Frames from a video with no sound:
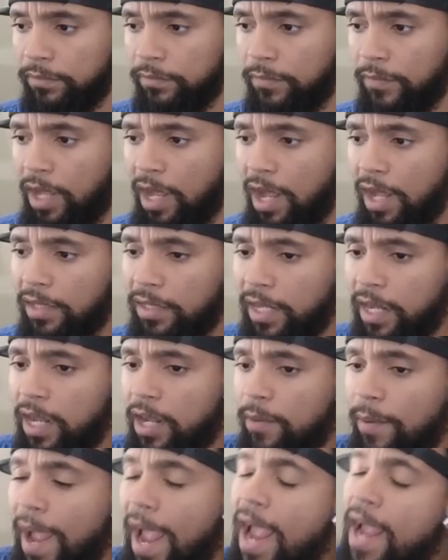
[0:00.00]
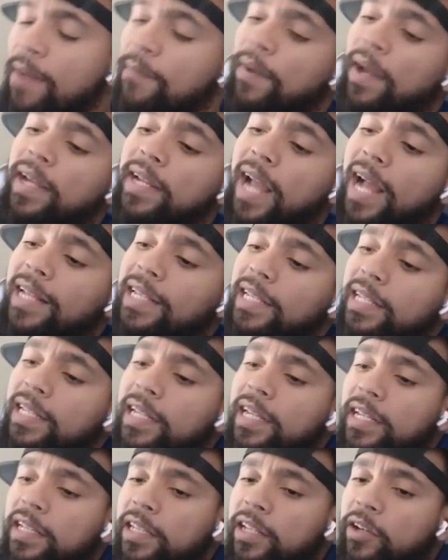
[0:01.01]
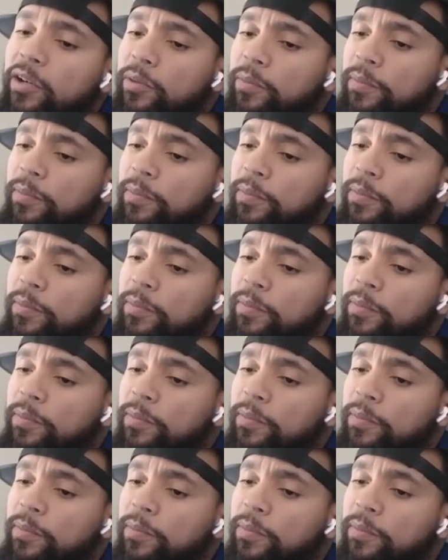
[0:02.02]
Oh, damn. Hey, man, y'all need to get them.